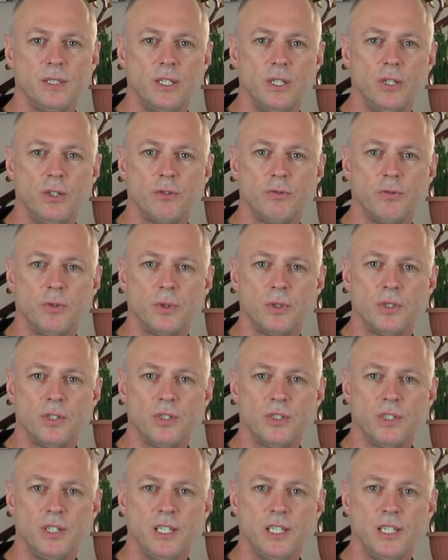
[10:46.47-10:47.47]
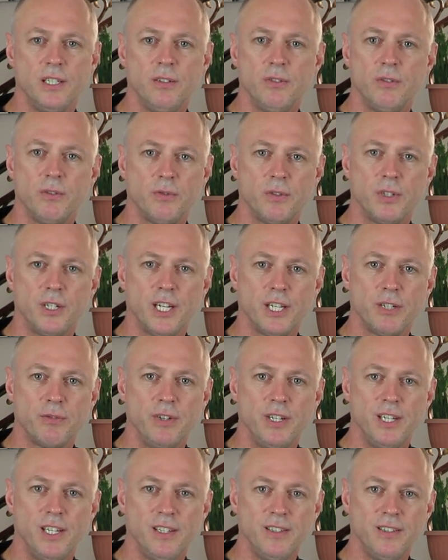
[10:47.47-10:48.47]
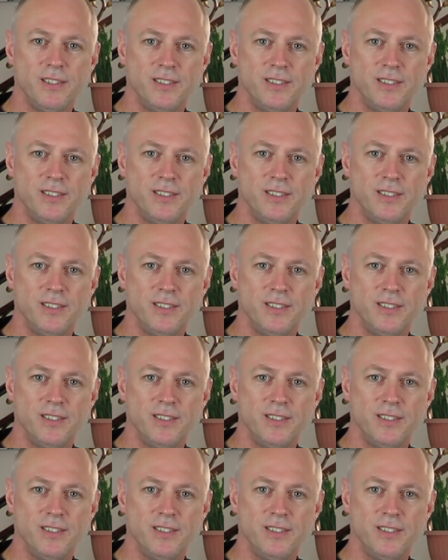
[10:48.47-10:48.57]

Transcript: look forward to seeing you for the next video.